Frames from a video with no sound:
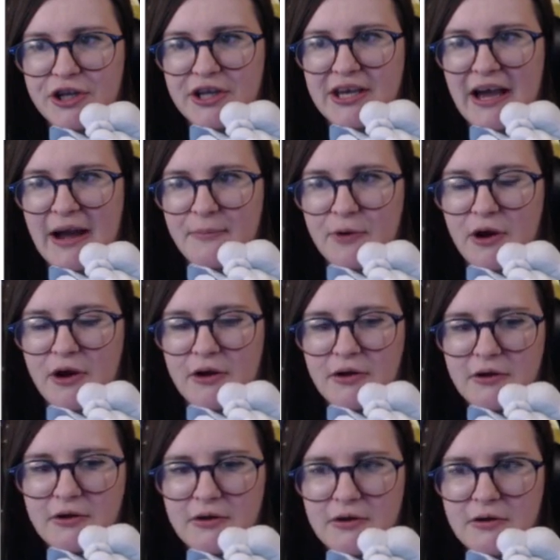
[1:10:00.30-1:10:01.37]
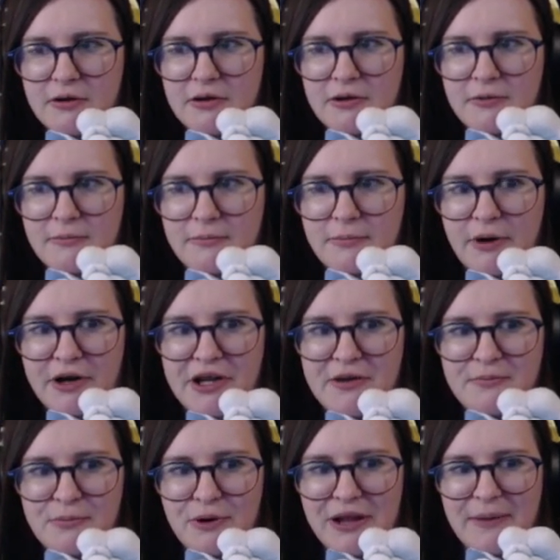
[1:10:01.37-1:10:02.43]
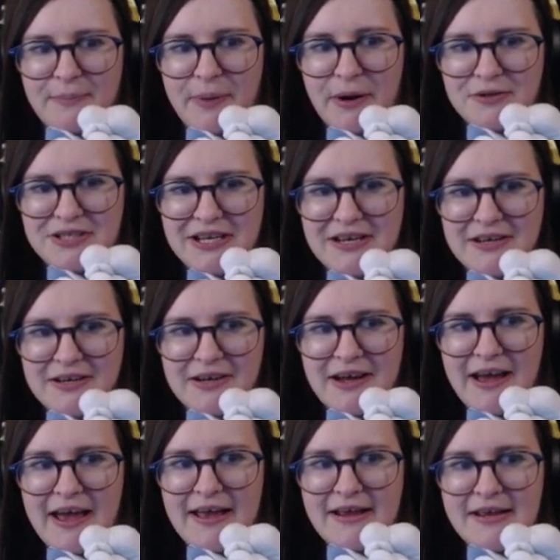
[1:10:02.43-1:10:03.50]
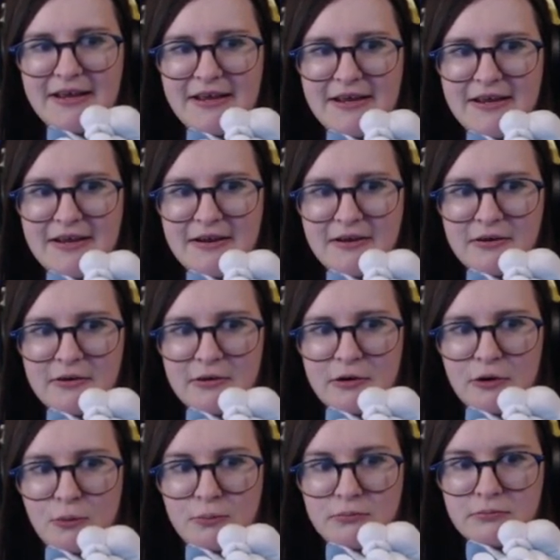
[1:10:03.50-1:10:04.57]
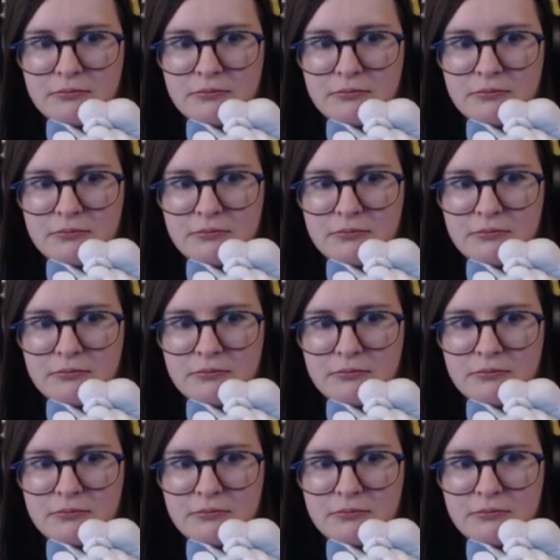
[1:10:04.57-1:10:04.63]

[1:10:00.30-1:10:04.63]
at the camera. Bonnie, more like Bosie. Ayy. Oh,